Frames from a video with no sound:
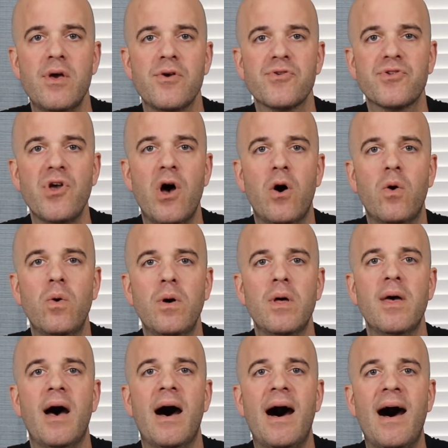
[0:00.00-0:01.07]
So
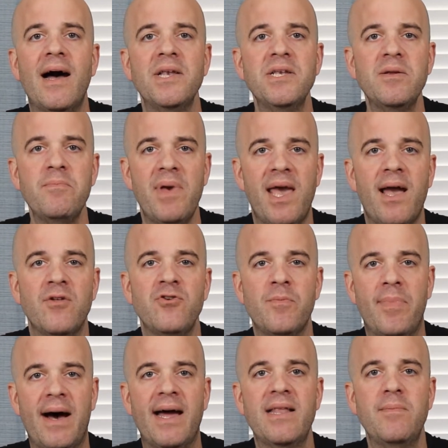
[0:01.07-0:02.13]
on demand, your
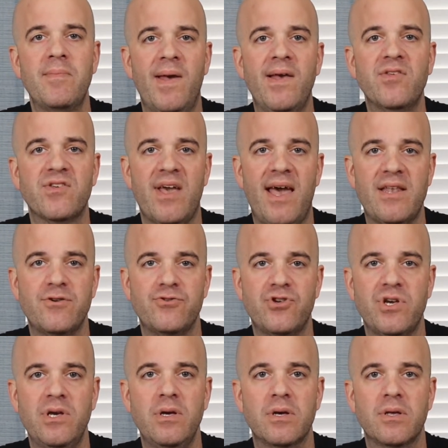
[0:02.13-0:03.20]
body makes
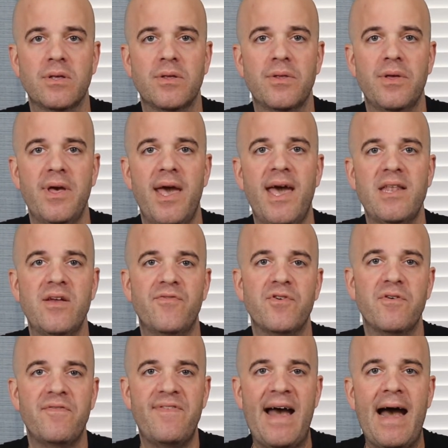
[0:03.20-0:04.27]
energy, and if
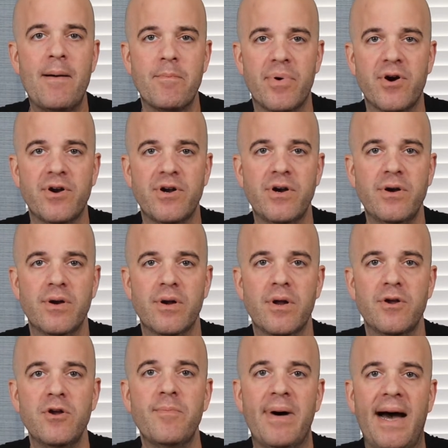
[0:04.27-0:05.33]
you're a fat burner,
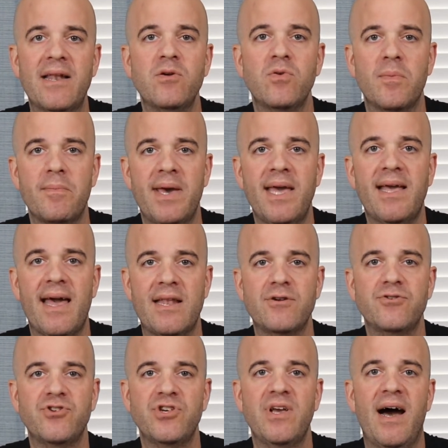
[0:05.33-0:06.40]
your body will make
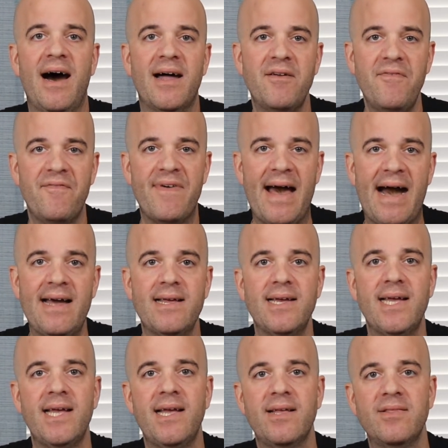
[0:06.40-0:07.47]
energy out of fat
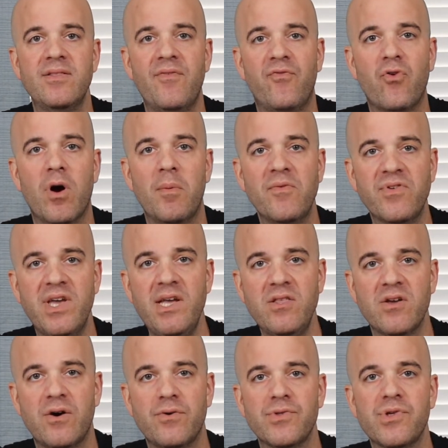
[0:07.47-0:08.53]
in the form of
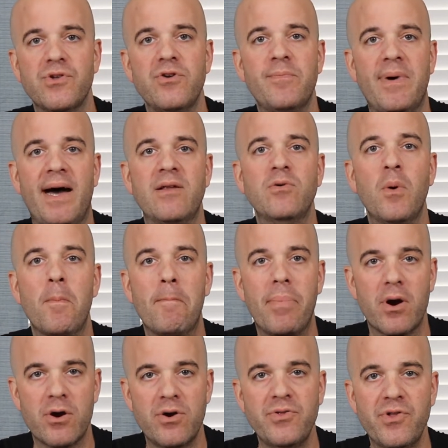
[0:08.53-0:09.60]
ketones, and your body will
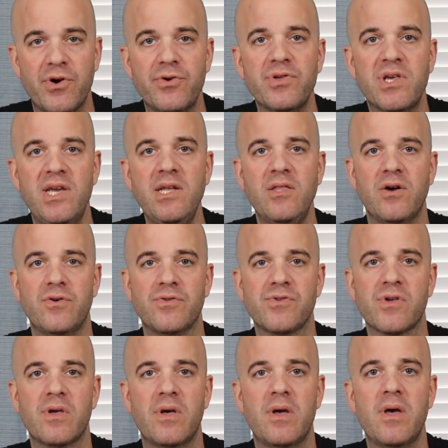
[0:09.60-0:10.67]
burn those
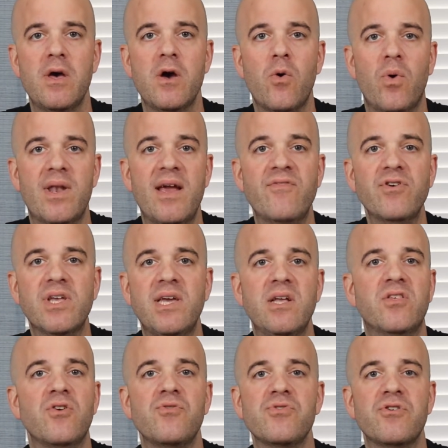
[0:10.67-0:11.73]
ketones. Whatever
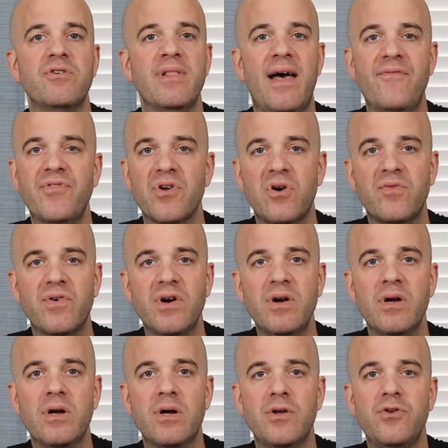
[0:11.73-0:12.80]
ketones are left
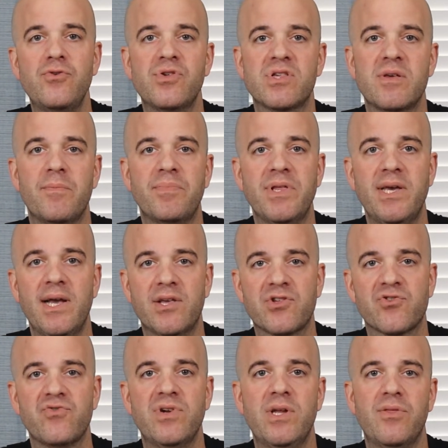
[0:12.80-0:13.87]
over, you simply
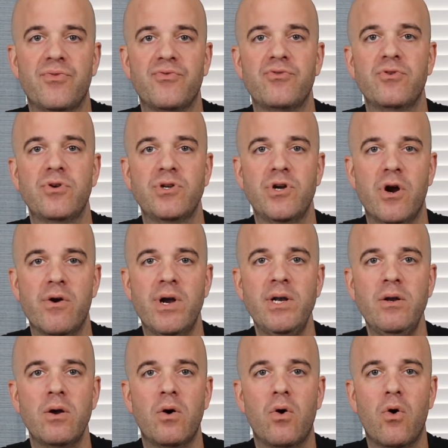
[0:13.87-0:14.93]
excrete through your
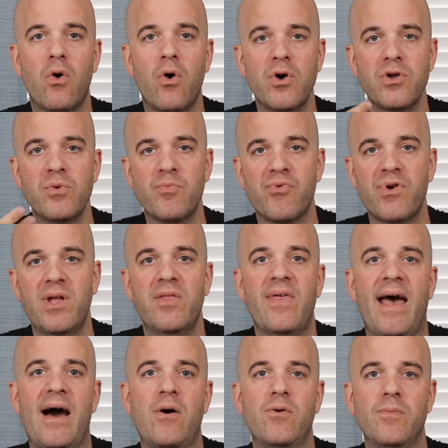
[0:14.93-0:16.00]
urine or you breathe
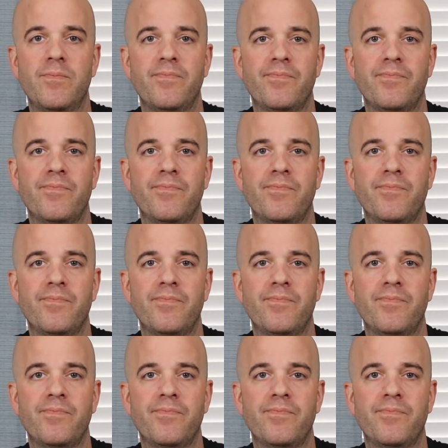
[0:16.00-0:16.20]
out.